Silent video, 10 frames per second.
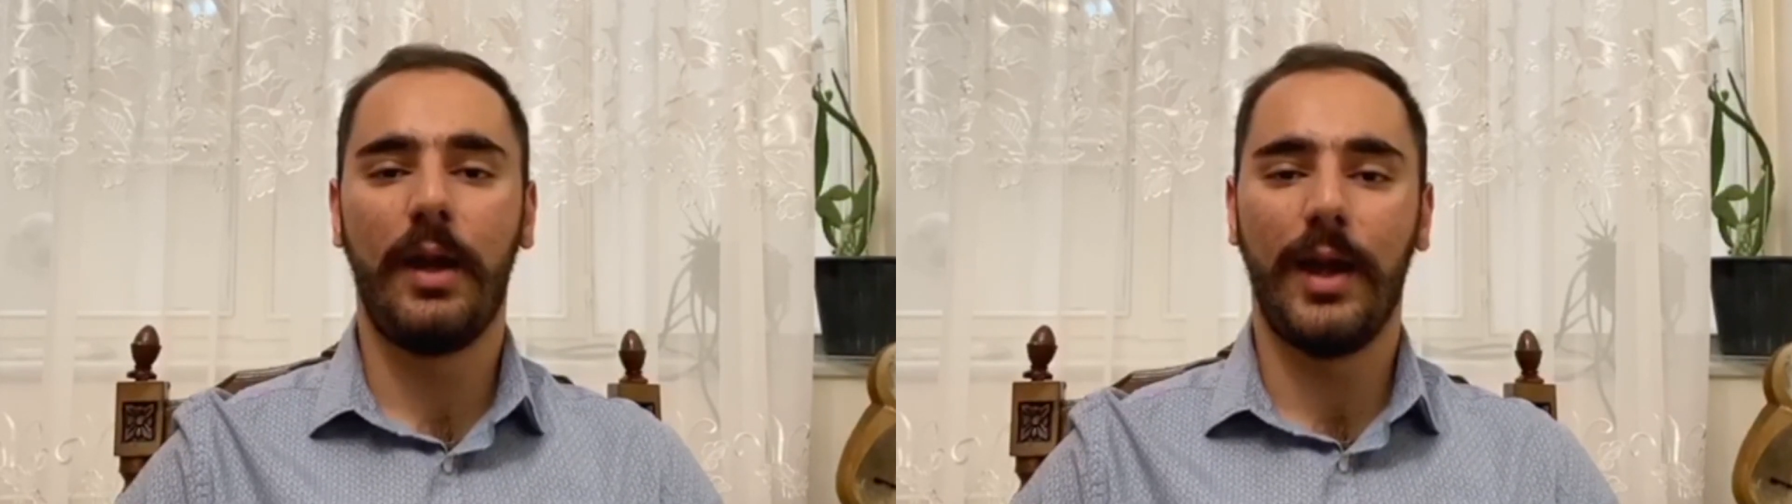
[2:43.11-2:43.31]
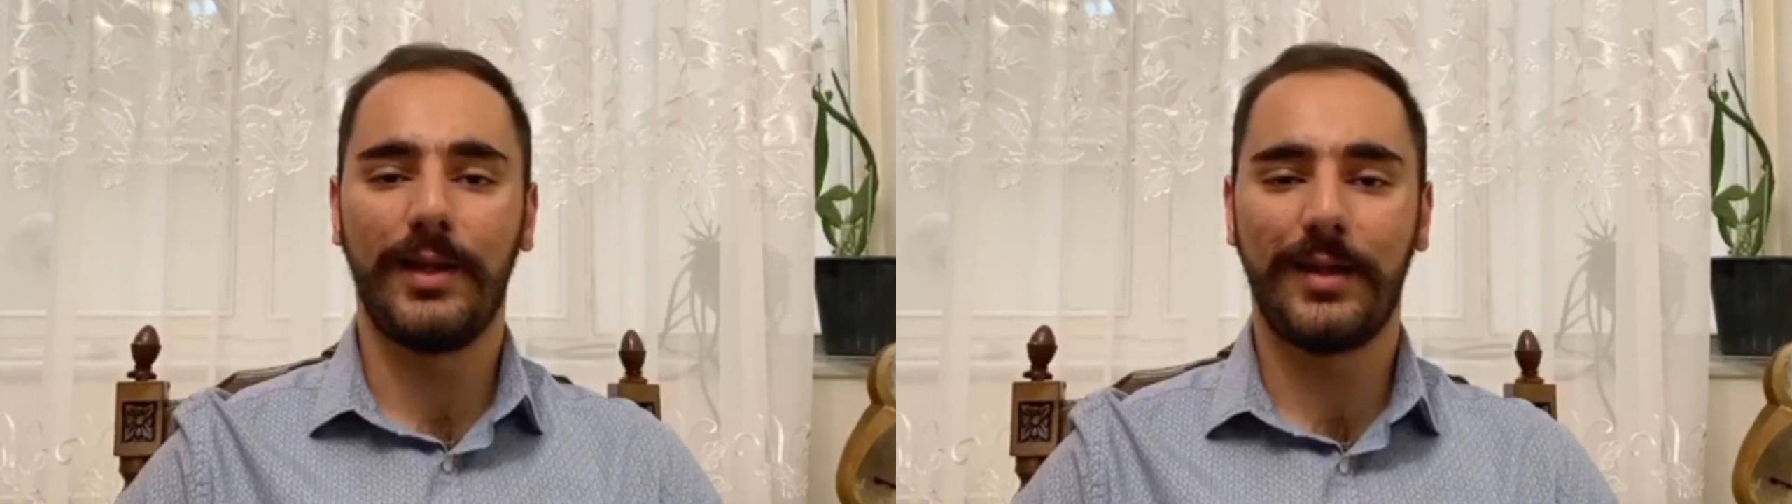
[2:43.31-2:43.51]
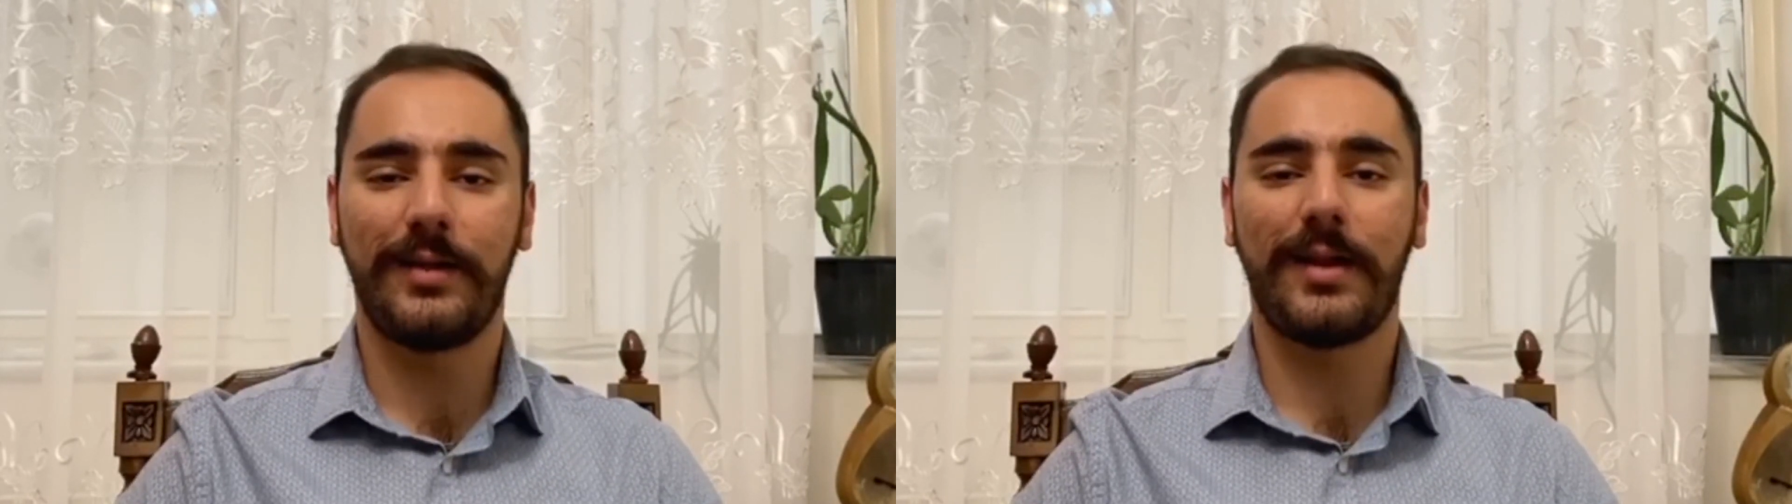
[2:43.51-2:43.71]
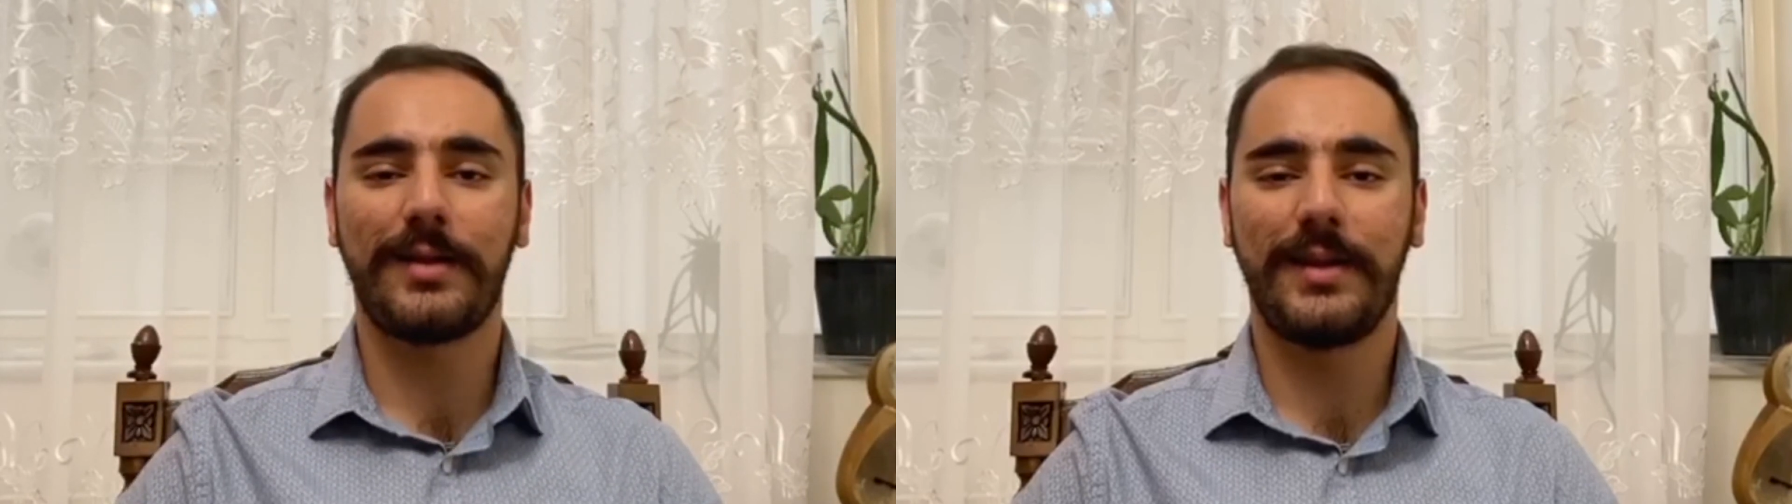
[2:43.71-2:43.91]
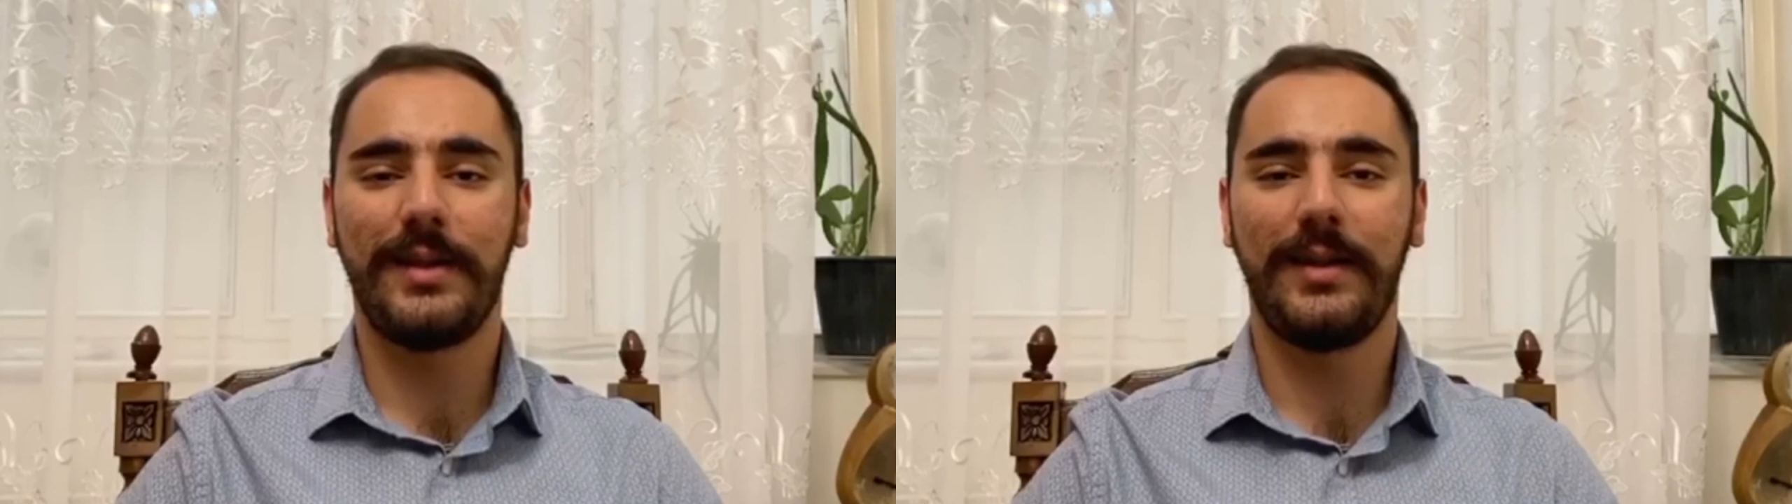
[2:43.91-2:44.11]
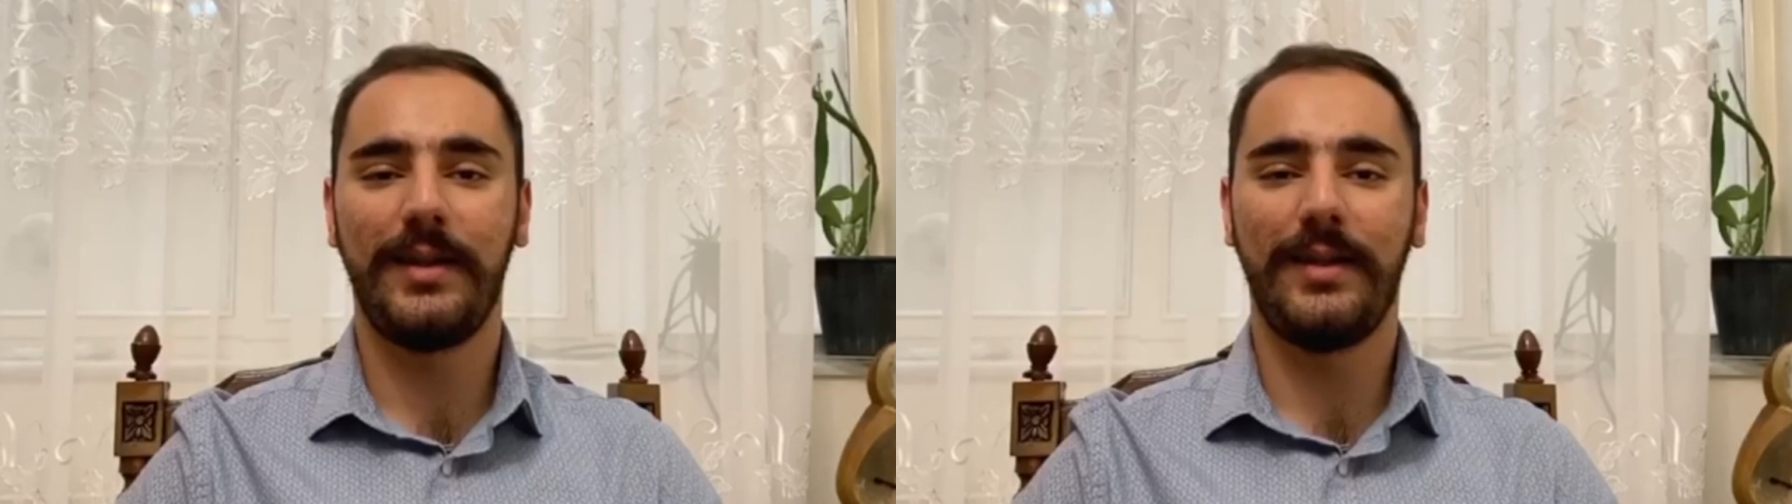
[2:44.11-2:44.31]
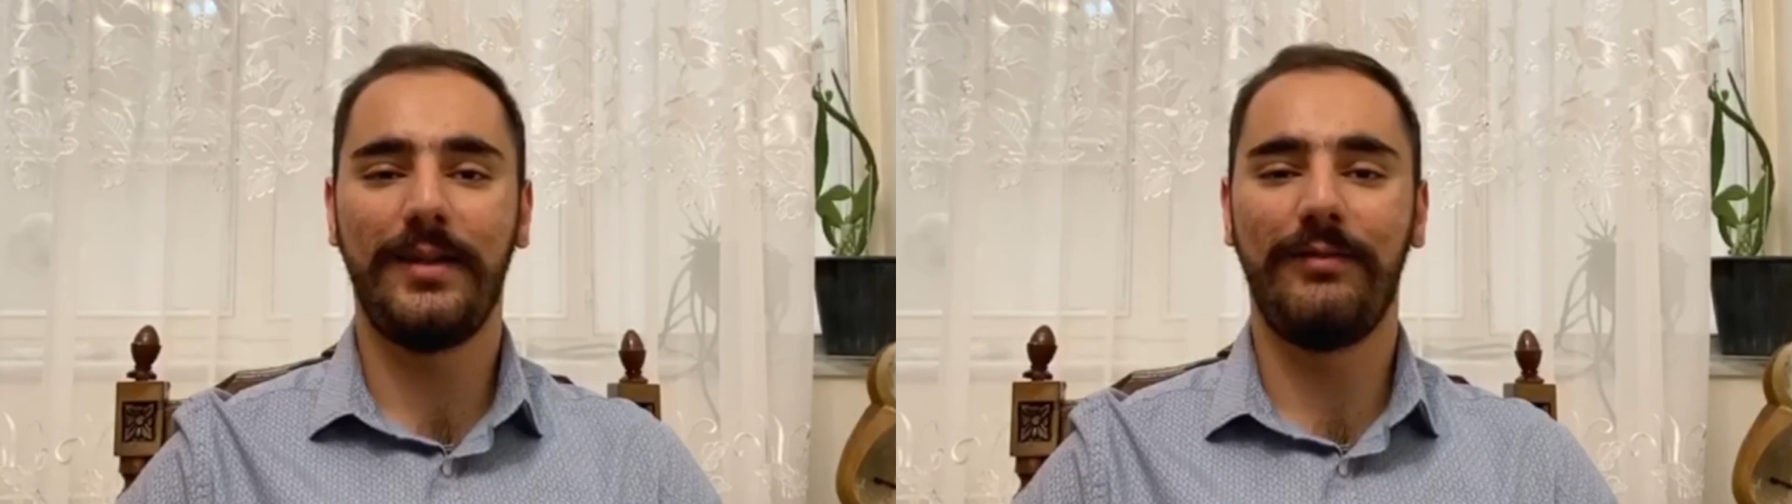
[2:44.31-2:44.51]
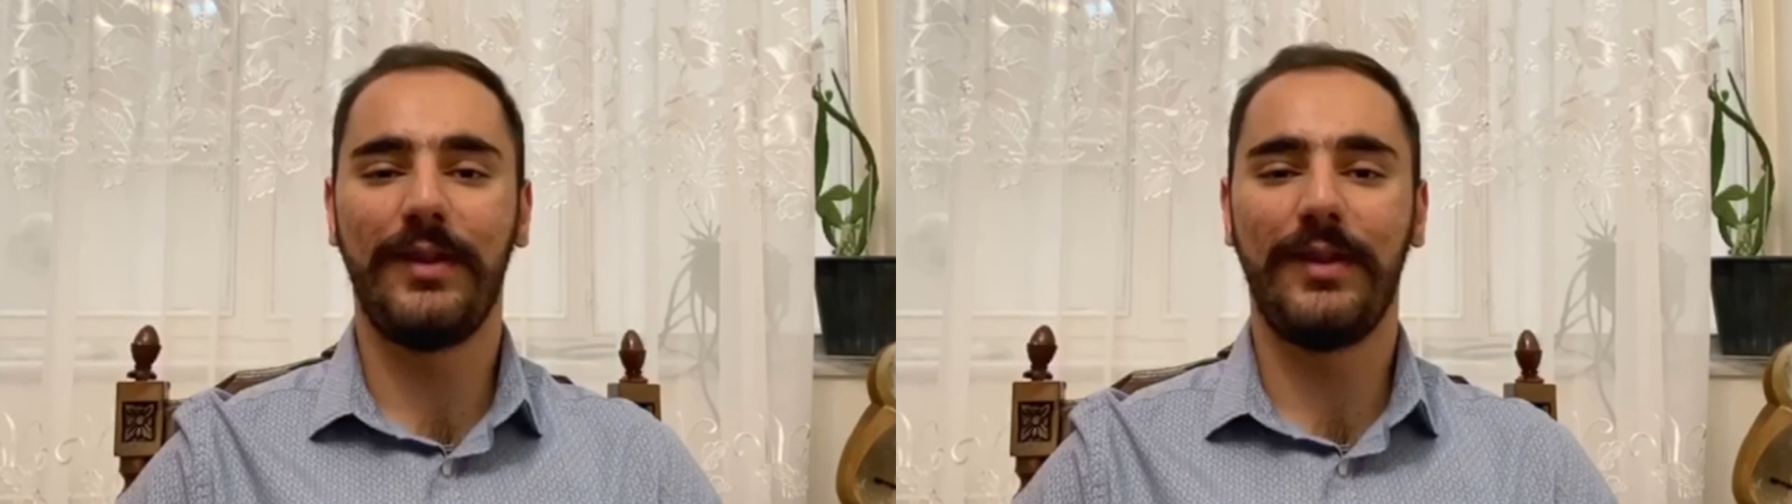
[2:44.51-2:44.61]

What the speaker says: eternal city in